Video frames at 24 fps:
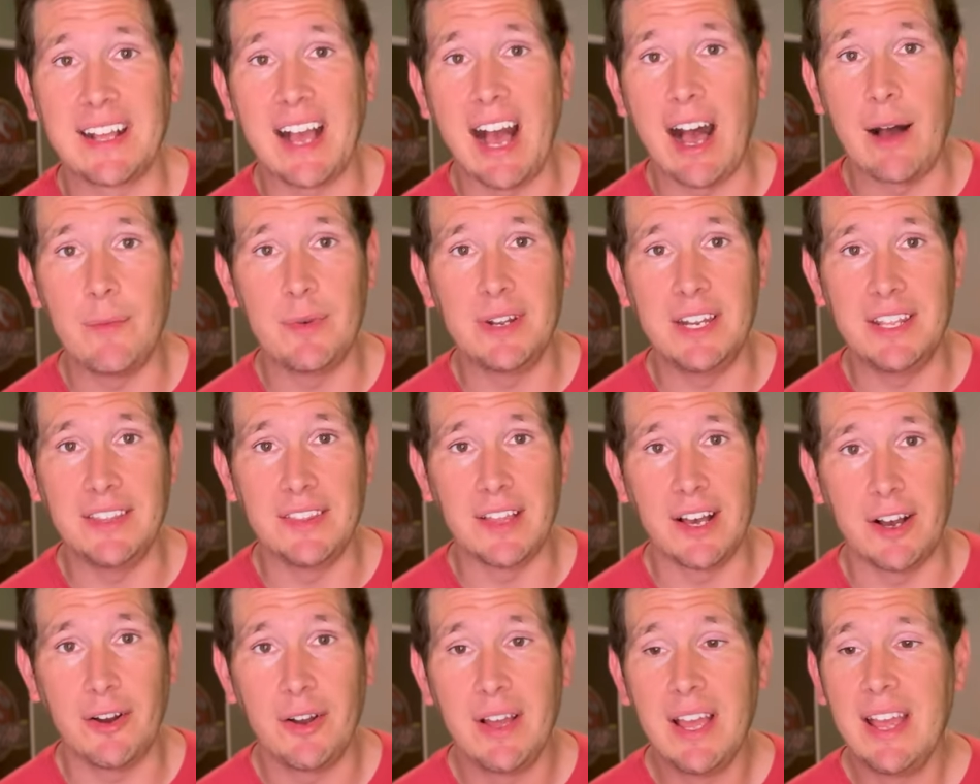comedy
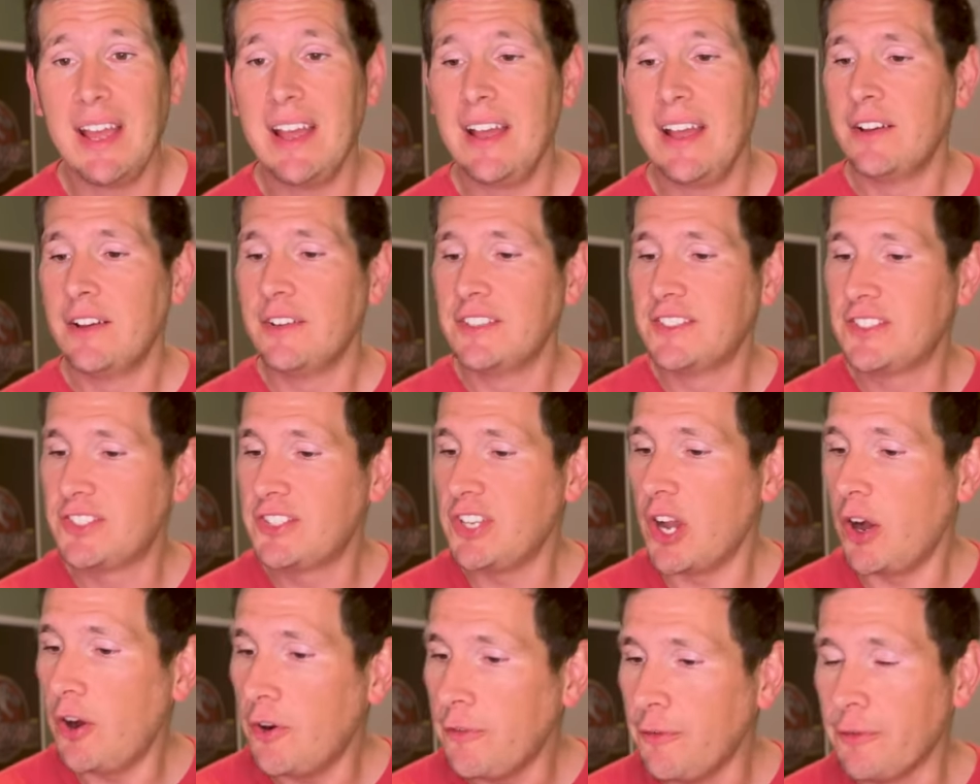though
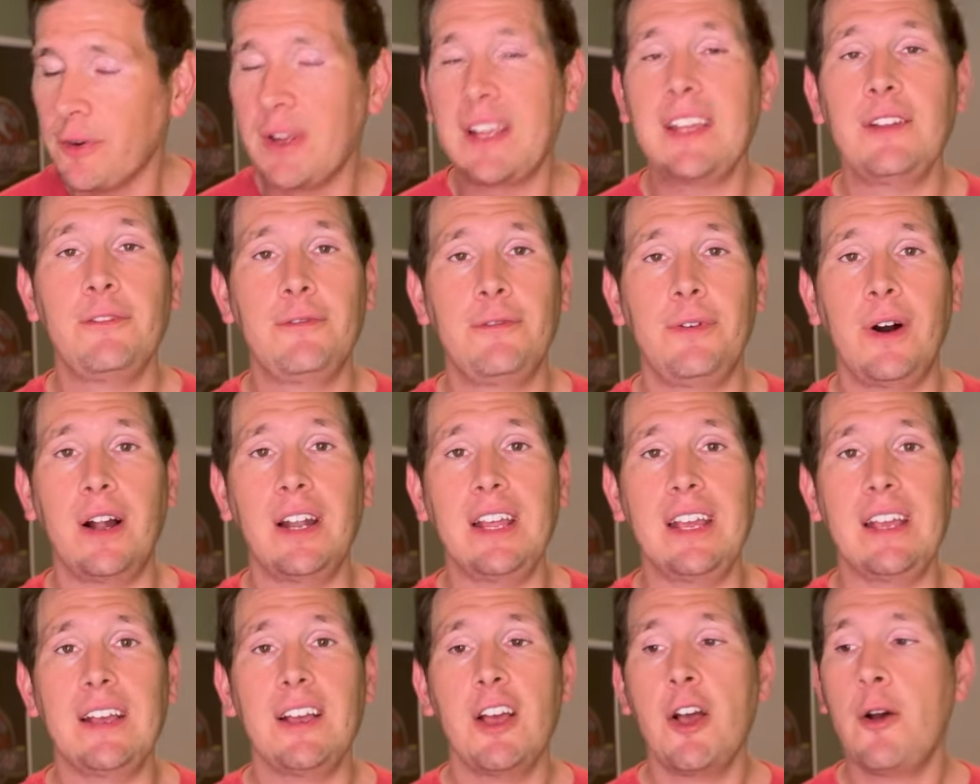so freaking
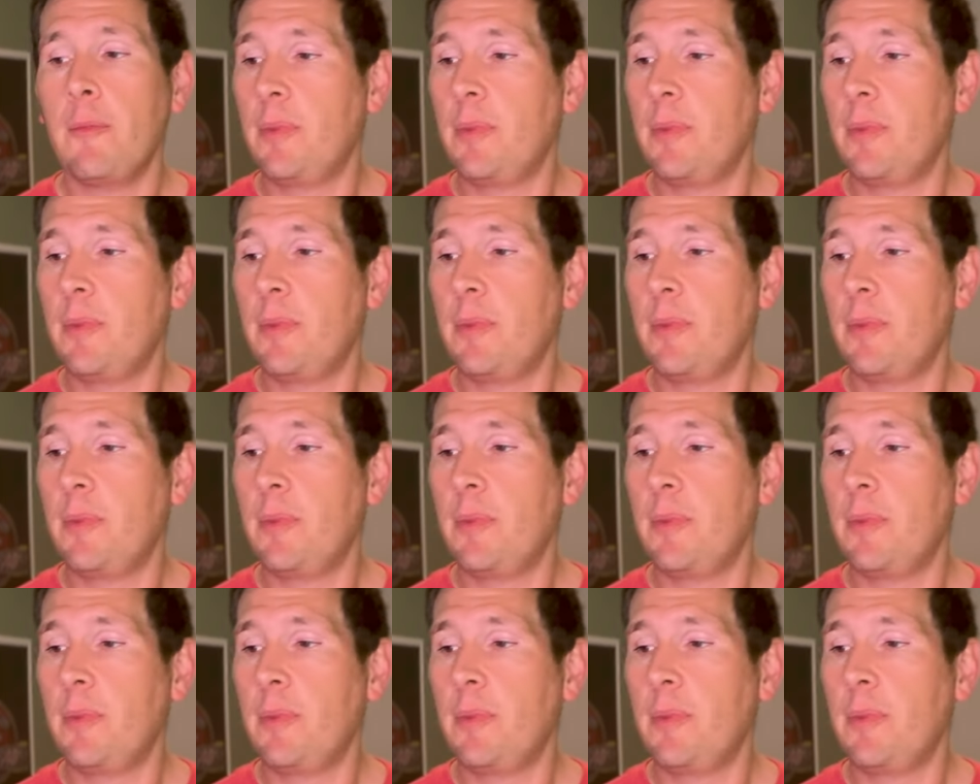funny.